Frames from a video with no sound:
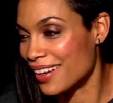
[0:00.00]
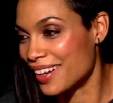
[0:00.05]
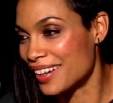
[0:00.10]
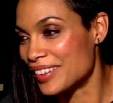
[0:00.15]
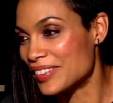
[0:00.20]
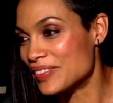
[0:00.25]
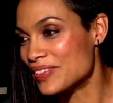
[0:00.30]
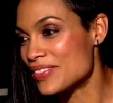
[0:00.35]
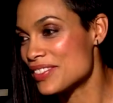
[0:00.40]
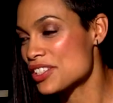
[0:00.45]

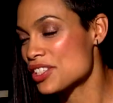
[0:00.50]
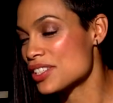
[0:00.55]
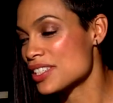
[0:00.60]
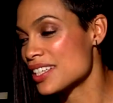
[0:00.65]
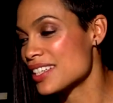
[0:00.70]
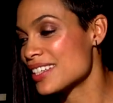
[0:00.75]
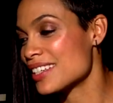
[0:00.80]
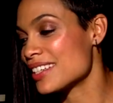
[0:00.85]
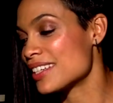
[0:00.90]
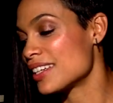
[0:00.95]
Um,
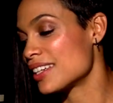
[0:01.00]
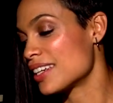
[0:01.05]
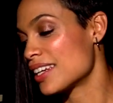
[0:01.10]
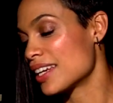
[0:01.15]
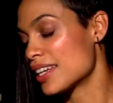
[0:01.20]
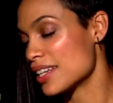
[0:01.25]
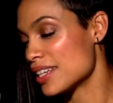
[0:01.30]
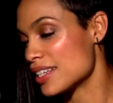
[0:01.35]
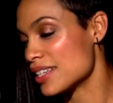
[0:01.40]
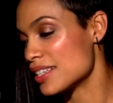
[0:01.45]
she
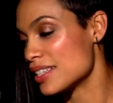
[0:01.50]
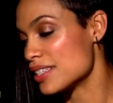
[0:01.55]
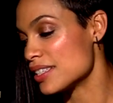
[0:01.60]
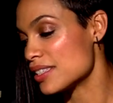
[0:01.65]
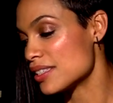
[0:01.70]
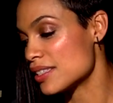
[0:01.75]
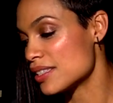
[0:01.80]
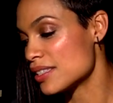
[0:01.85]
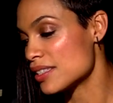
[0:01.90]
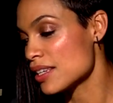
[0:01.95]

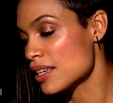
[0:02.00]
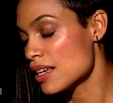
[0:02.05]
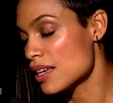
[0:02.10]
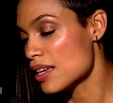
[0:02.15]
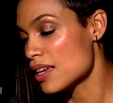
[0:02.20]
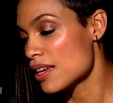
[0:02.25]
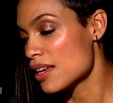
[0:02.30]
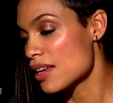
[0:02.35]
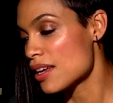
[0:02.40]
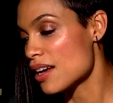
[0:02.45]
is
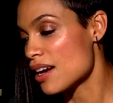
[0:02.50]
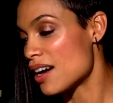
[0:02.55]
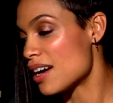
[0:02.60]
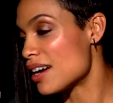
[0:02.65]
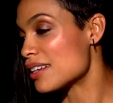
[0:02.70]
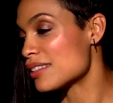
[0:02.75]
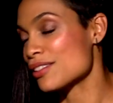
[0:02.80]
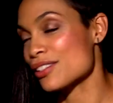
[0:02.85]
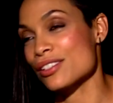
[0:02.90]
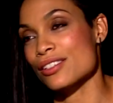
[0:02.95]
a
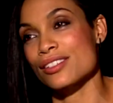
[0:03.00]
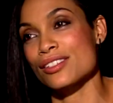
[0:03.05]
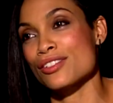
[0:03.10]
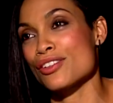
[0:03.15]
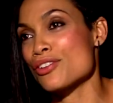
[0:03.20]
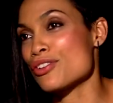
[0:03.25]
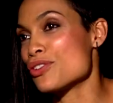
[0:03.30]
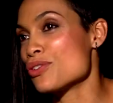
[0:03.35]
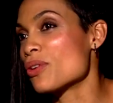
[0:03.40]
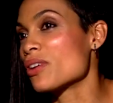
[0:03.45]
hustler. She's
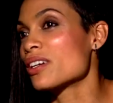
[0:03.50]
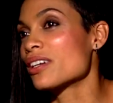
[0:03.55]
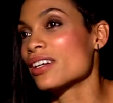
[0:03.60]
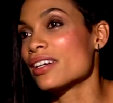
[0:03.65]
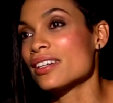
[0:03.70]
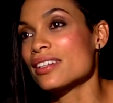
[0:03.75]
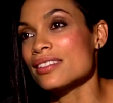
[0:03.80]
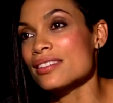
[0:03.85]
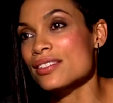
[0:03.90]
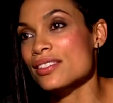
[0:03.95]
a New
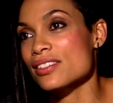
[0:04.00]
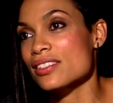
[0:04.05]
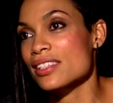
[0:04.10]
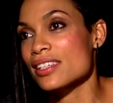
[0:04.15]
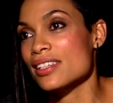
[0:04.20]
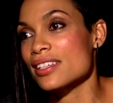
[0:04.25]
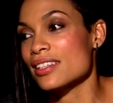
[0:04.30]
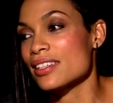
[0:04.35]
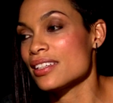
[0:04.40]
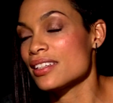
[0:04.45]
Yorker.
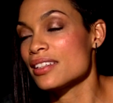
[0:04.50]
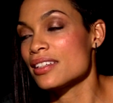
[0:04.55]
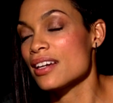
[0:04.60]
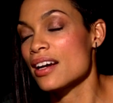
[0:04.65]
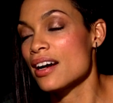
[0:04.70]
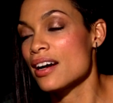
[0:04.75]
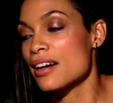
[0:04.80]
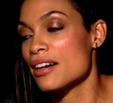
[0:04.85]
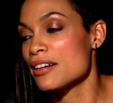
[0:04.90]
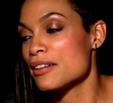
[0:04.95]
She
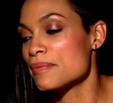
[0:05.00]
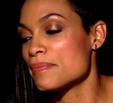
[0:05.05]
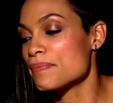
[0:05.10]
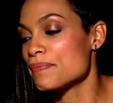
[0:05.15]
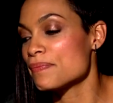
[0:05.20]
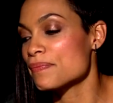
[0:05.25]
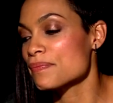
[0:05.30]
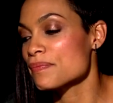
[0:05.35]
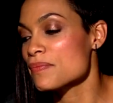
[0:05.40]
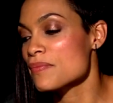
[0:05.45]

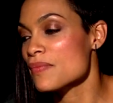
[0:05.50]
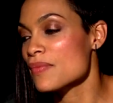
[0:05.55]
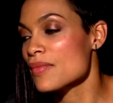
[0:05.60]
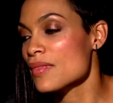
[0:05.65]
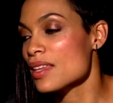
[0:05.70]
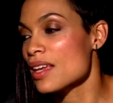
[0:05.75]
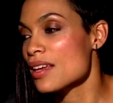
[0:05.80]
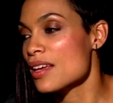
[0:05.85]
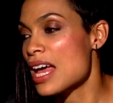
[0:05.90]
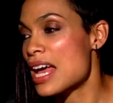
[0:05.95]
um,
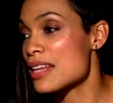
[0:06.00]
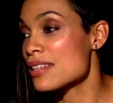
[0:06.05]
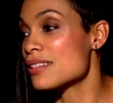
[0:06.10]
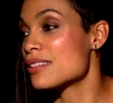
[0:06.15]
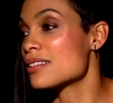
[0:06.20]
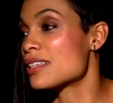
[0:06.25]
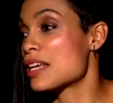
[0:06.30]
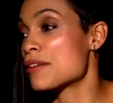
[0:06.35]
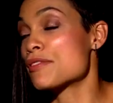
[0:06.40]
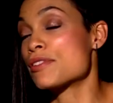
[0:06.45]

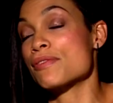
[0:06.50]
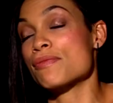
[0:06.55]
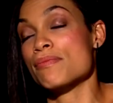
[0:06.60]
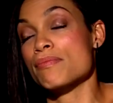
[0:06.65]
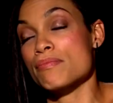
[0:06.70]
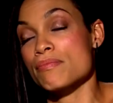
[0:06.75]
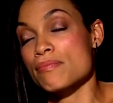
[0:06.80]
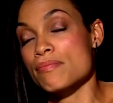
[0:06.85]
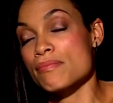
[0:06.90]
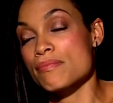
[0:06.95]
has gives
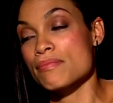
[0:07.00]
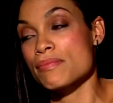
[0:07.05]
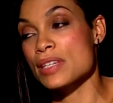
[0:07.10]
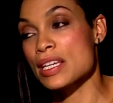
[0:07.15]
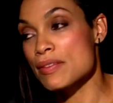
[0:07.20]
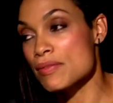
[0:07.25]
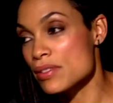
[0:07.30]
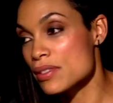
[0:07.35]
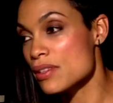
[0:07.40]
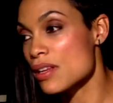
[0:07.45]

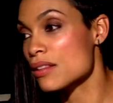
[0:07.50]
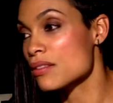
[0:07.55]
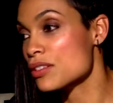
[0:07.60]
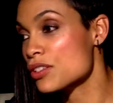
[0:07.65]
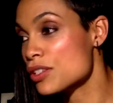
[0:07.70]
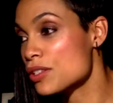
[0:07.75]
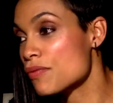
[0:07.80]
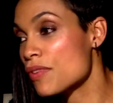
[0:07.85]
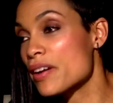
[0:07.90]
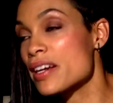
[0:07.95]
gives a,
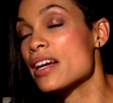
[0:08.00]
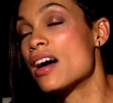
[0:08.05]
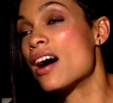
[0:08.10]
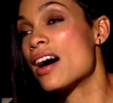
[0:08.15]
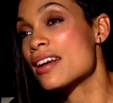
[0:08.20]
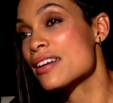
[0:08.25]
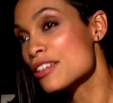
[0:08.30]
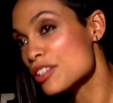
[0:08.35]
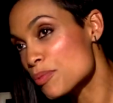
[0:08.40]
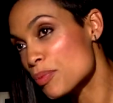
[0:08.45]
she's a very
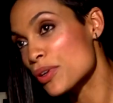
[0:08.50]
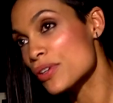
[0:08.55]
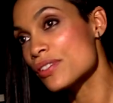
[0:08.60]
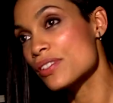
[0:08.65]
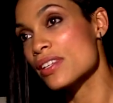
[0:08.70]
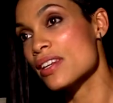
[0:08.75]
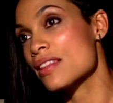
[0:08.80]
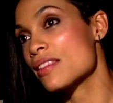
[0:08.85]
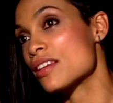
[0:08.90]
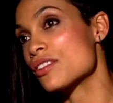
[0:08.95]
honest
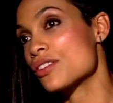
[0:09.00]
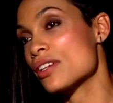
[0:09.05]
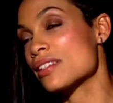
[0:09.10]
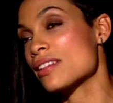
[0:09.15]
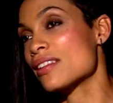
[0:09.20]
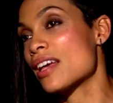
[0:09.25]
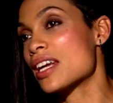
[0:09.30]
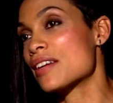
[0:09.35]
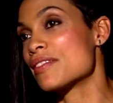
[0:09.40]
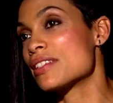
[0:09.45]
person i think she has
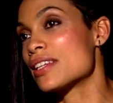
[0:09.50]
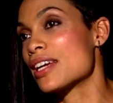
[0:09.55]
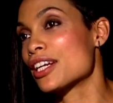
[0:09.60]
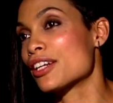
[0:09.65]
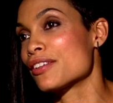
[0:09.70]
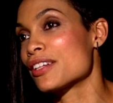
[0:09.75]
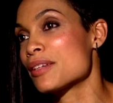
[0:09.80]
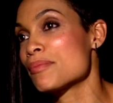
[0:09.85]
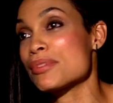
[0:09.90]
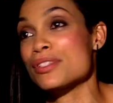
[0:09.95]
a lot of
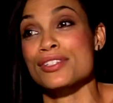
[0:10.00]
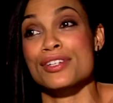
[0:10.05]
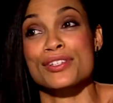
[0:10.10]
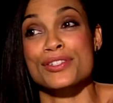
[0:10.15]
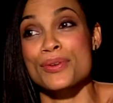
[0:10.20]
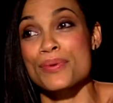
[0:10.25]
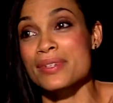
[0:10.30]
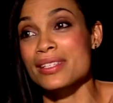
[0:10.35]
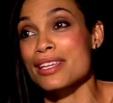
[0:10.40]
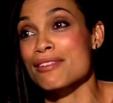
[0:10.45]
integrity but she
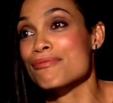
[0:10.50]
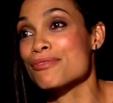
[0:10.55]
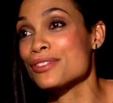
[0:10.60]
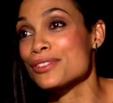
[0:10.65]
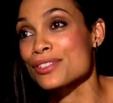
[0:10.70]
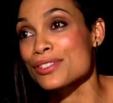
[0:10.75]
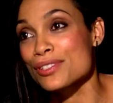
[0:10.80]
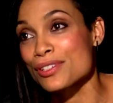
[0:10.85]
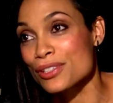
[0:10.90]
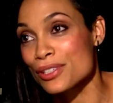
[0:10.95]
doesn't always give
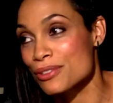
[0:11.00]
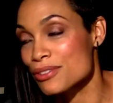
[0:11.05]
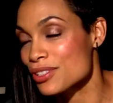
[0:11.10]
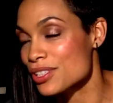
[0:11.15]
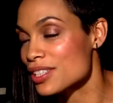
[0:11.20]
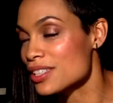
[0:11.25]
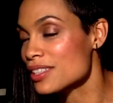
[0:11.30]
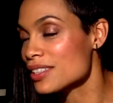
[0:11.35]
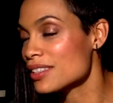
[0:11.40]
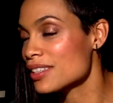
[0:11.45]
full disclosure